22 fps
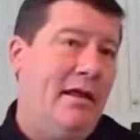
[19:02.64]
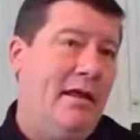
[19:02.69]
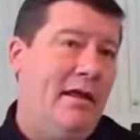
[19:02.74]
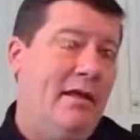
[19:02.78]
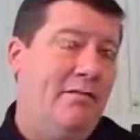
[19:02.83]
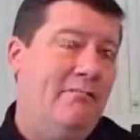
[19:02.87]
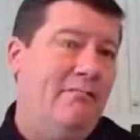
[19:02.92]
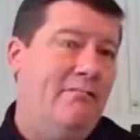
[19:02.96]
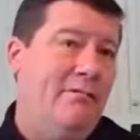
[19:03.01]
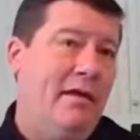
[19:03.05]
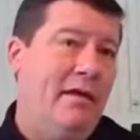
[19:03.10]

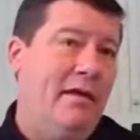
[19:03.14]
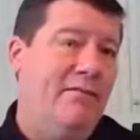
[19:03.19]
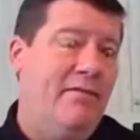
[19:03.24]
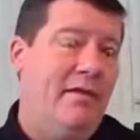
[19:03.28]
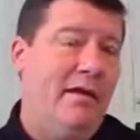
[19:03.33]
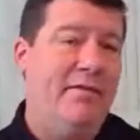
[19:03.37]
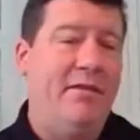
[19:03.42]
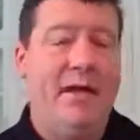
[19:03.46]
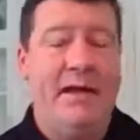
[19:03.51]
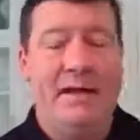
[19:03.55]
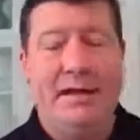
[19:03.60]
uh, I,
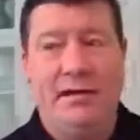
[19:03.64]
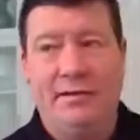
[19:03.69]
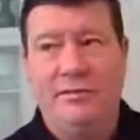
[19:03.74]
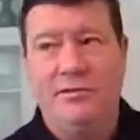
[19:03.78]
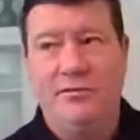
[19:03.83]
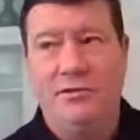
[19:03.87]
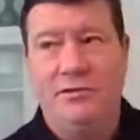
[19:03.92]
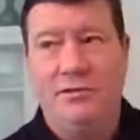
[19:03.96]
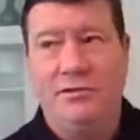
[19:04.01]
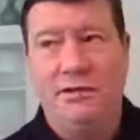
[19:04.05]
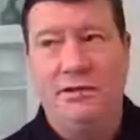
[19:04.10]
find that
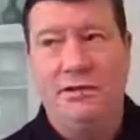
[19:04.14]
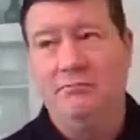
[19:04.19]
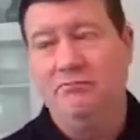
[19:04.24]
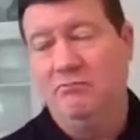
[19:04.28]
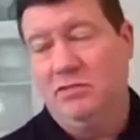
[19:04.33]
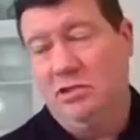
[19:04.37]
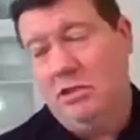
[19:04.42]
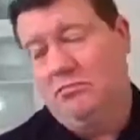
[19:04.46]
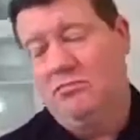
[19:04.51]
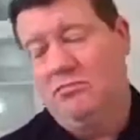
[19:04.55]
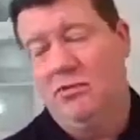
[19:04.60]
interesting.
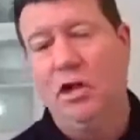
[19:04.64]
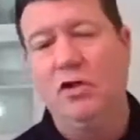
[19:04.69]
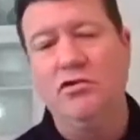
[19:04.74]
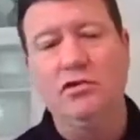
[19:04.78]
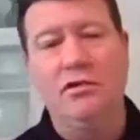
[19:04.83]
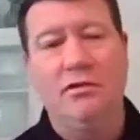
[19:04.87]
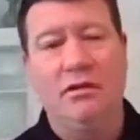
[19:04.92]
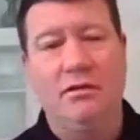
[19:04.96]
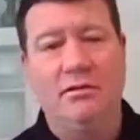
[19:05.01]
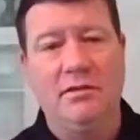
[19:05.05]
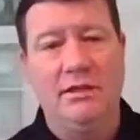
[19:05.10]
So those are
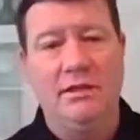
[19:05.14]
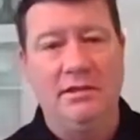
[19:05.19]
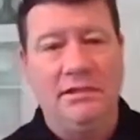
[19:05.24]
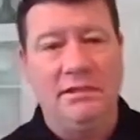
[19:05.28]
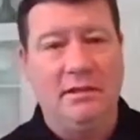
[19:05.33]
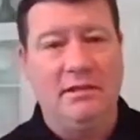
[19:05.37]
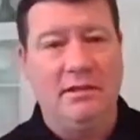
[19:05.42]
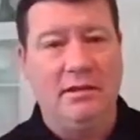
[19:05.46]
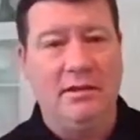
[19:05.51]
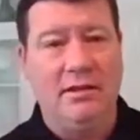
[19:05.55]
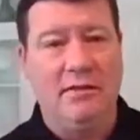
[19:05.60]
the things I
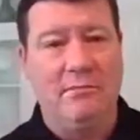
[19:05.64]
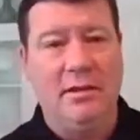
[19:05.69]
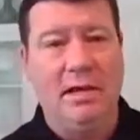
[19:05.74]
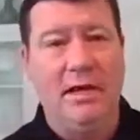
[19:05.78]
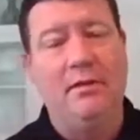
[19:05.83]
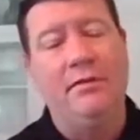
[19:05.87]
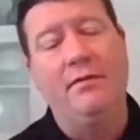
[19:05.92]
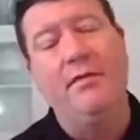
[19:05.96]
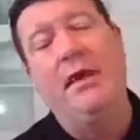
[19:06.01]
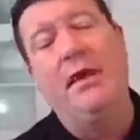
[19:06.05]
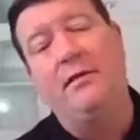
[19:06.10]
think about
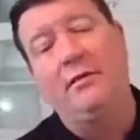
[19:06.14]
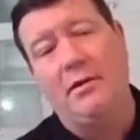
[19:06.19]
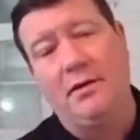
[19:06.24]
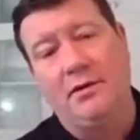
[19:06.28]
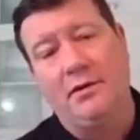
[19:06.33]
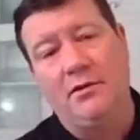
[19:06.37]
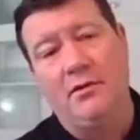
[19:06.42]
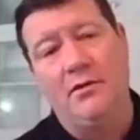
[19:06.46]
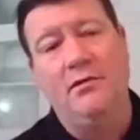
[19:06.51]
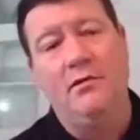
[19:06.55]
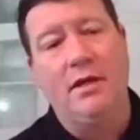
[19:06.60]
on that
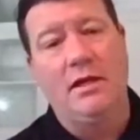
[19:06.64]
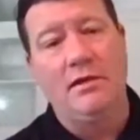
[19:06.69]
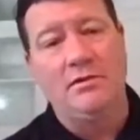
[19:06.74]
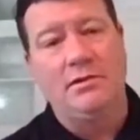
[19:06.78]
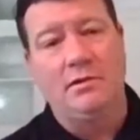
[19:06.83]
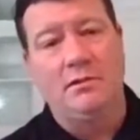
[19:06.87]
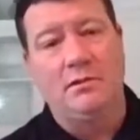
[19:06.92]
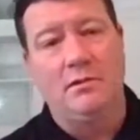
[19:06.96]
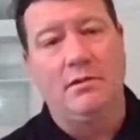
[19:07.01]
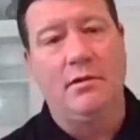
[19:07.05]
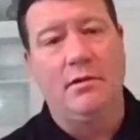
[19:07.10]
uh,
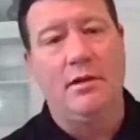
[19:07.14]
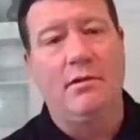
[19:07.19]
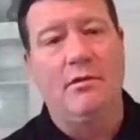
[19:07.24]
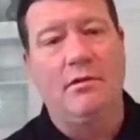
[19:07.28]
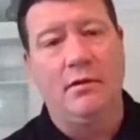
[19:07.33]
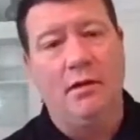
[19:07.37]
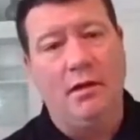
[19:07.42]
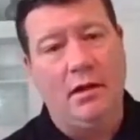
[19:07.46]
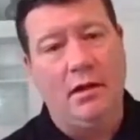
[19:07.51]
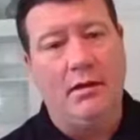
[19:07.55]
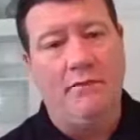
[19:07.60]

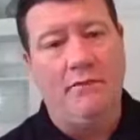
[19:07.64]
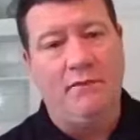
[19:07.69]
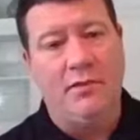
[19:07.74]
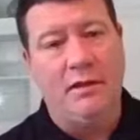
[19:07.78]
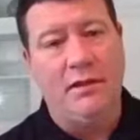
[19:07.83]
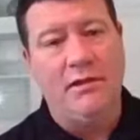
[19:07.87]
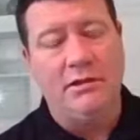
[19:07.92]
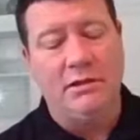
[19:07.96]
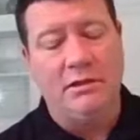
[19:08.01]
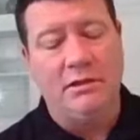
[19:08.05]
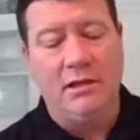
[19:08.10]
2003 uh,
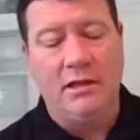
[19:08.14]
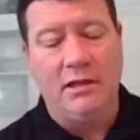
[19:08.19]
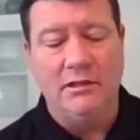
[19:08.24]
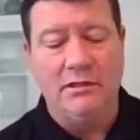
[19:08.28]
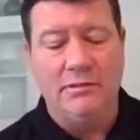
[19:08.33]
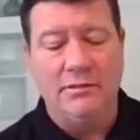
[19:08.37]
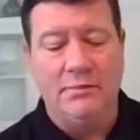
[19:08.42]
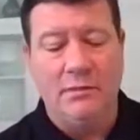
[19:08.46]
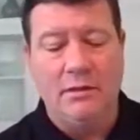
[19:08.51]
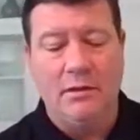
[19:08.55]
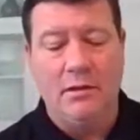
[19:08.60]
invasion
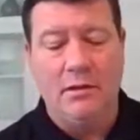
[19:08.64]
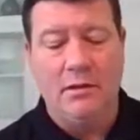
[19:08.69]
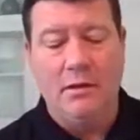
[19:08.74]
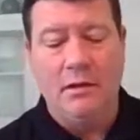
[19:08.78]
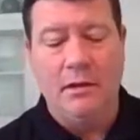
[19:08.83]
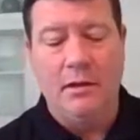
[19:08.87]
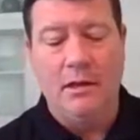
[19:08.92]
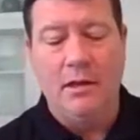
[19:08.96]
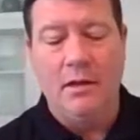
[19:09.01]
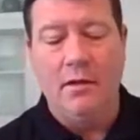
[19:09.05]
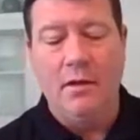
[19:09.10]
engagement,
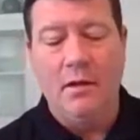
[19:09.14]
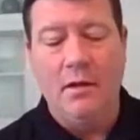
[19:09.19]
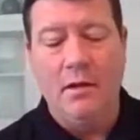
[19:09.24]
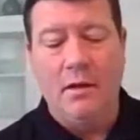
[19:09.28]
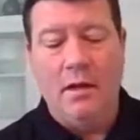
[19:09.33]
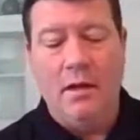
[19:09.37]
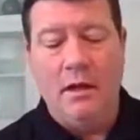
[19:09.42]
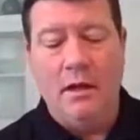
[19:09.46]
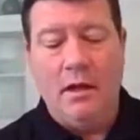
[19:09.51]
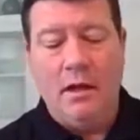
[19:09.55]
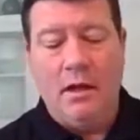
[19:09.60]
uh,
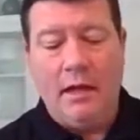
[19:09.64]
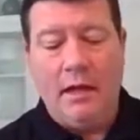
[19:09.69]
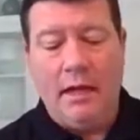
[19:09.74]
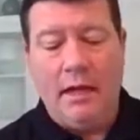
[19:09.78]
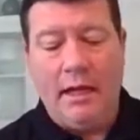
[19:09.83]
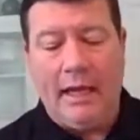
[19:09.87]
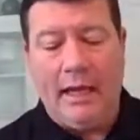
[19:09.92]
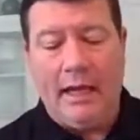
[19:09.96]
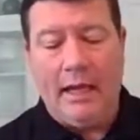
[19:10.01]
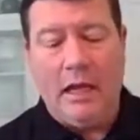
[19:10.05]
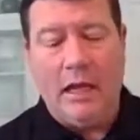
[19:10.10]

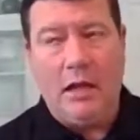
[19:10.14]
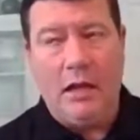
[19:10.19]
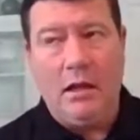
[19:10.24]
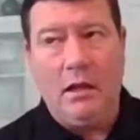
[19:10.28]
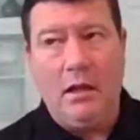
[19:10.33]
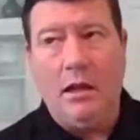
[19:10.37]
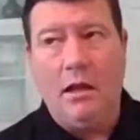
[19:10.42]
and